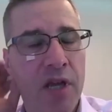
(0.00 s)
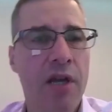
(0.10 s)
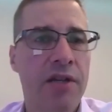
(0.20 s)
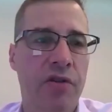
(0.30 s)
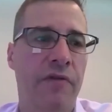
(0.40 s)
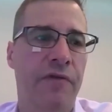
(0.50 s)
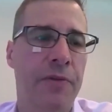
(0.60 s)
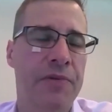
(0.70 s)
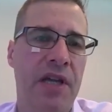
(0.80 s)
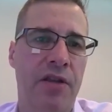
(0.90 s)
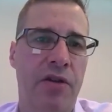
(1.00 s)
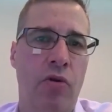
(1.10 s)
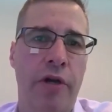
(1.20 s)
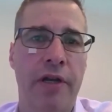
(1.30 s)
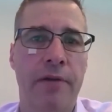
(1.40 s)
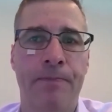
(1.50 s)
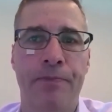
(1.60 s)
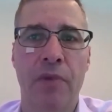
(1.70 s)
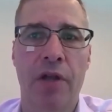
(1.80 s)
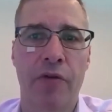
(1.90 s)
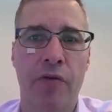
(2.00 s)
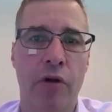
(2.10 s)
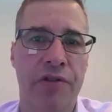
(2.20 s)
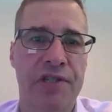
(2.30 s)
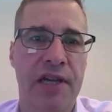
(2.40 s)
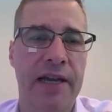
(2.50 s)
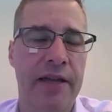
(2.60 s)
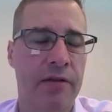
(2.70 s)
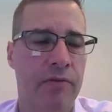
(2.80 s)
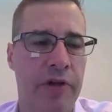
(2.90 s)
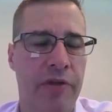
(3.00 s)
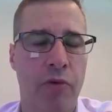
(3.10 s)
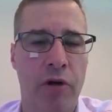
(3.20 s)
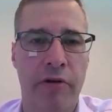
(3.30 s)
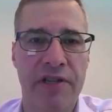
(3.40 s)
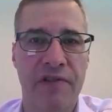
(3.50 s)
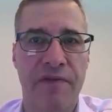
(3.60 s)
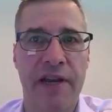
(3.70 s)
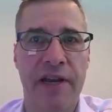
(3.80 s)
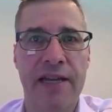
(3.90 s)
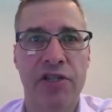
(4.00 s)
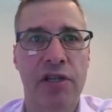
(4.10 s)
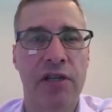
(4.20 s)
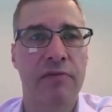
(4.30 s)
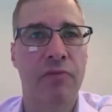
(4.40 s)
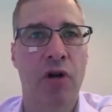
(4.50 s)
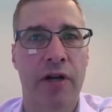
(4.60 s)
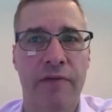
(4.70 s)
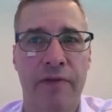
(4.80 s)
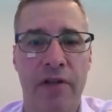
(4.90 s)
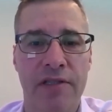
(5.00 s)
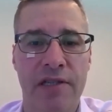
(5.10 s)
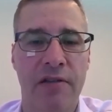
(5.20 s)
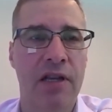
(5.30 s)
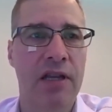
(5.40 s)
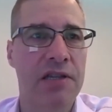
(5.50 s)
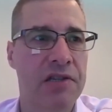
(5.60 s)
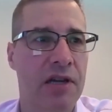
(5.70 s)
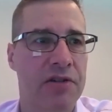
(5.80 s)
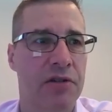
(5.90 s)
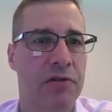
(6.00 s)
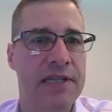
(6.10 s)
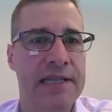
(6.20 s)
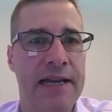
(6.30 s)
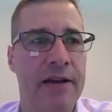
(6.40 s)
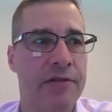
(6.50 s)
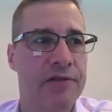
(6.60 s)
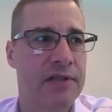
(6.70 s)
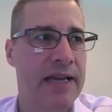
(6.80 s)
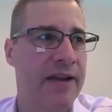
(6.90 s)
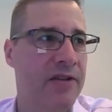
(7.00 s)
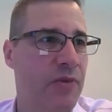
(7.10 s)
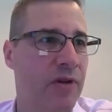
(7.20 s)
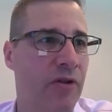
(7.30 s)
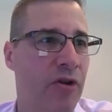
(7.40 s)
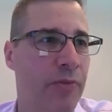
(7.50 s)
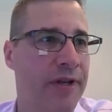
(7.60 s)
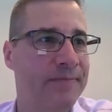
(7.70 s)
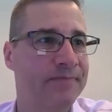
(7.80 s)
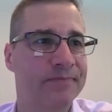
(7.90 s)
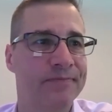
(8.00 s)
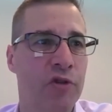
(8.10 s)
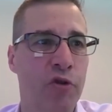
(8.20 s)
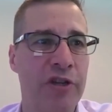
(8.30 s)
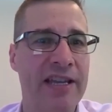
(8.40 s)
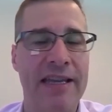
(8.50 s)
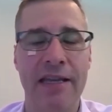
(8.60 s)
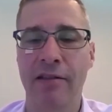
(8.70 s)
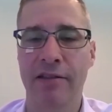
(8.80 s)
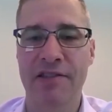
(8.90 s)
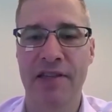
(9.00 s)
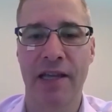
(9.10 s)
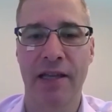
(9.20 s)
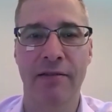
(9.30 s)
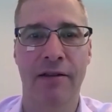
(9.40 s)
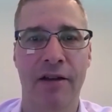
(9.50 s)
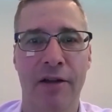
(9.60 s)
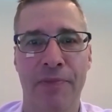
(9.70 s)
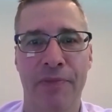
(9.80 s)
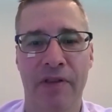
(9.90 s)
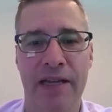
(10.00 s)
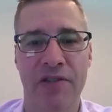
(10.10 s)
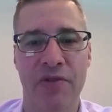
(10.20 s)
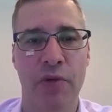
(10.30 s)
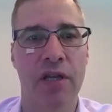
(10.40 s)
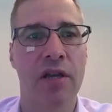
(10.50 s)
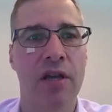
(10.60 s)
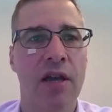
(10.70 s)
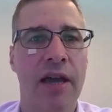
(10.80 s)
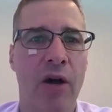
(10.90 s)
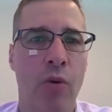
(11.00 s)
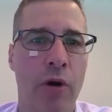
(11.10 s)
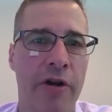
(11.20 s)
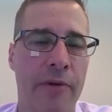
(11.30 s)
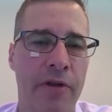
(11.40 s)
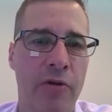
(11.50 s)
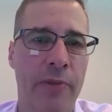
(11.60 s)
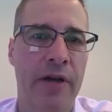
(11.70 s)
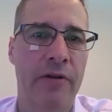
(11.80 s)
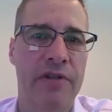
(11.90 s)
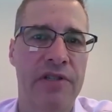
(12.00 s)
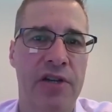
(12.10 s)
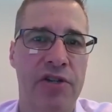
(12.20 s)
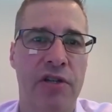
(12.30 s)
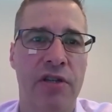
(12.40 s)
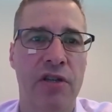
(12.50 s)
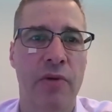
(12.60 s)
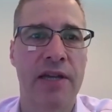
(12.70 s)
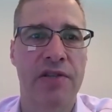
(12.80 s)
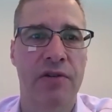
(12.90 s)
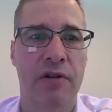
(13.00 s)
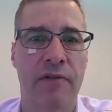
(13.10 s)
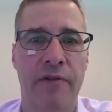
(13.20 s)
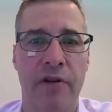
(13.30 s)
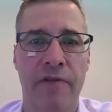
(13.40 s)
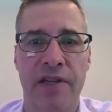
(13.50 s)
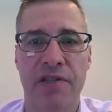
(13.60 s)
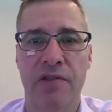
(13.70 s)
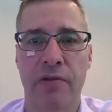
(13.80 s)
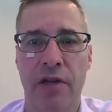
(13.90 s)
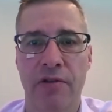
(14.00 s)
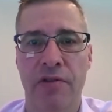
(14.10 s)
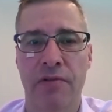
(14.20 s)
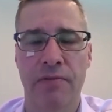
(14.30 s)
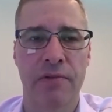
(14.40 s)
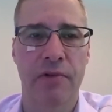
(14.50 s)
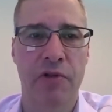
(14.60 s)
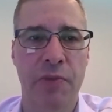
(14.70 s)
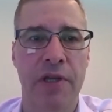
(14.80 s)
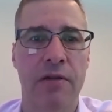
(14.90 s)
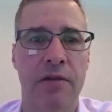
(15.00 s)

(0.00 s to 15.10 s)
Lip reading: So on the flip side of the coin, on the growth side, with more aggressive Fed action, market volatility, stocks are going down, data's been a little bit creaky, let's say, in the last week. How worried are you about a recession in the US or a very fast slowdown, so to speak?